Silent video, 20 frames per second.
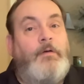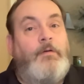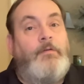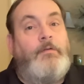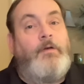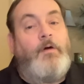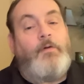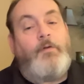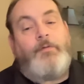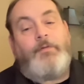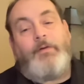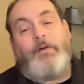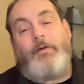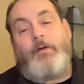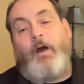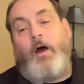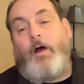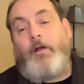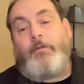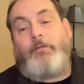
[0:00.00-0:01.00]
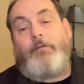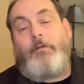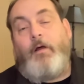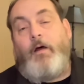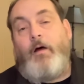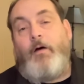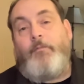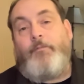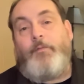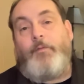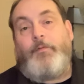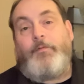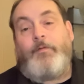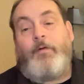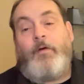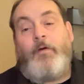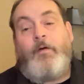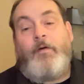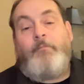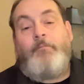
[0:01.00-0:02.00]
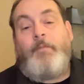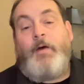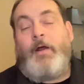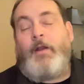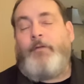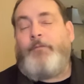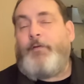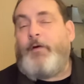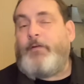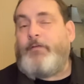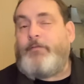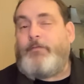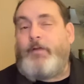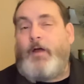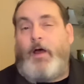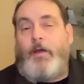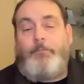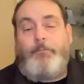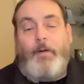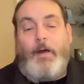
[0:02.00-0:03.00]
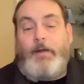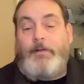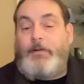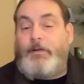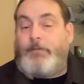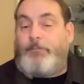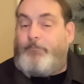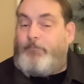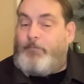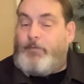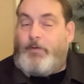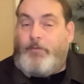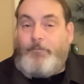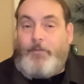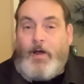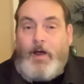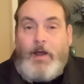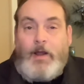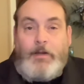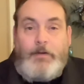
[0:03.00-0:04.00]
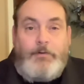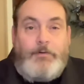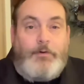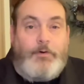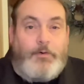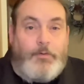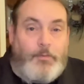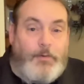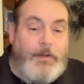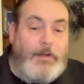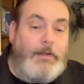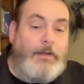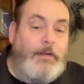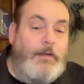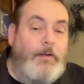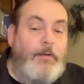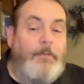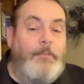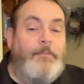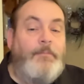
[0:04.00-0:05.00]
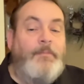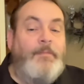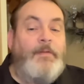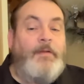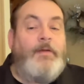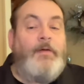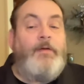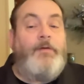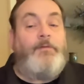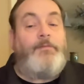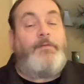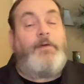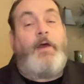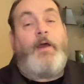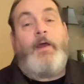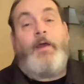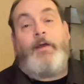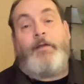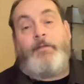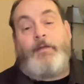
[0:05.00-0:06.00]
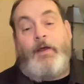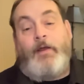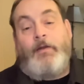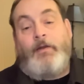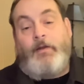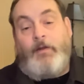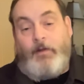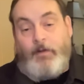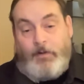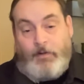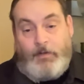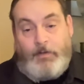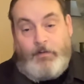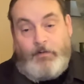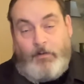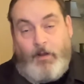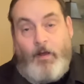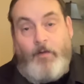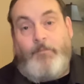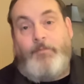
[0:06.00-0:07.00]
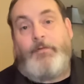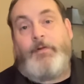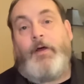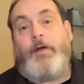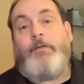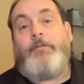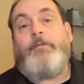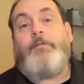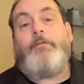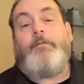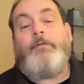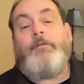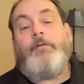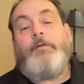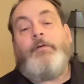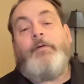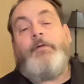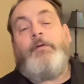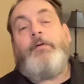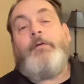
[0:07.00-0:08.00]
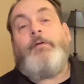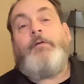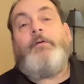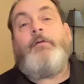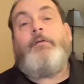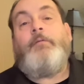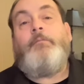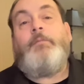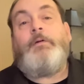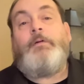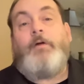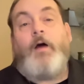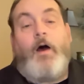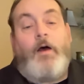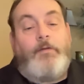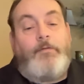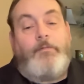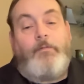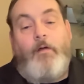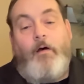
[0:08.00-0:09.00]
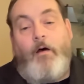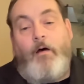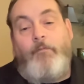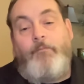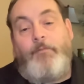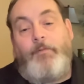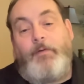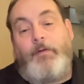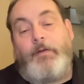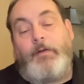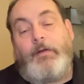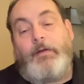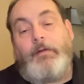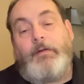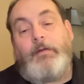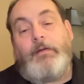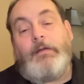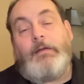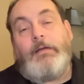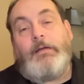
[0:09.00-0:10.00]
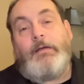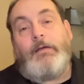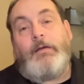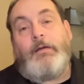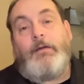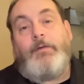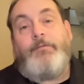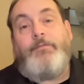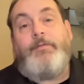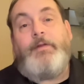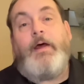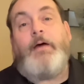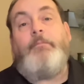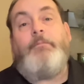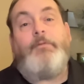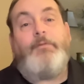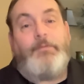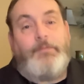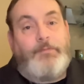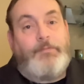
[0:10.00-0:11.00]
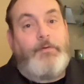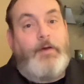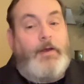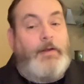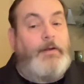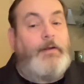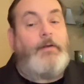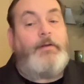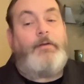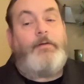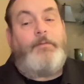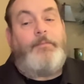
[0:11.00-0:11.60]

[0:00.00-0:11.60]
Notice that God's love was manifest not by the divine decree, saying that he loves us, but God's love is demonstrated,